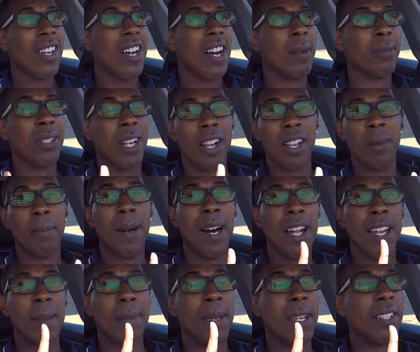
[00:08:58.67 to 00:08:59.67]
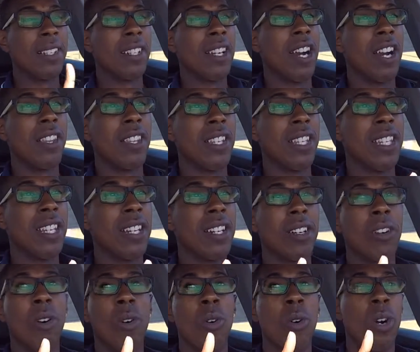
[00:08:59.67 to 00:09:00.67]
I'm talking about it being the car of the
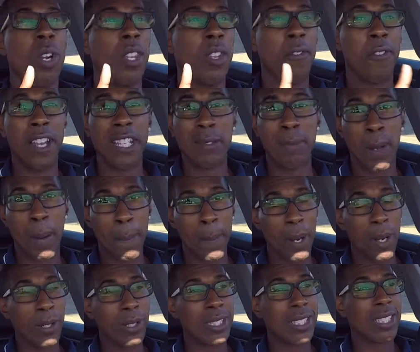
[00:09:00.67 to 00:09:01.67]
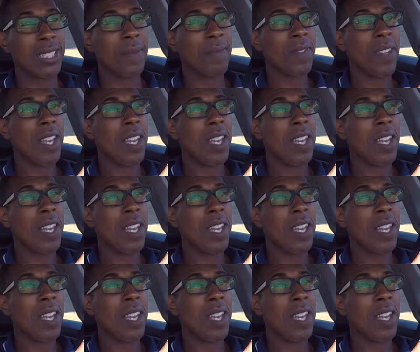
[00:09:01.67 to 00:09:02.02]
year, or the Facebook post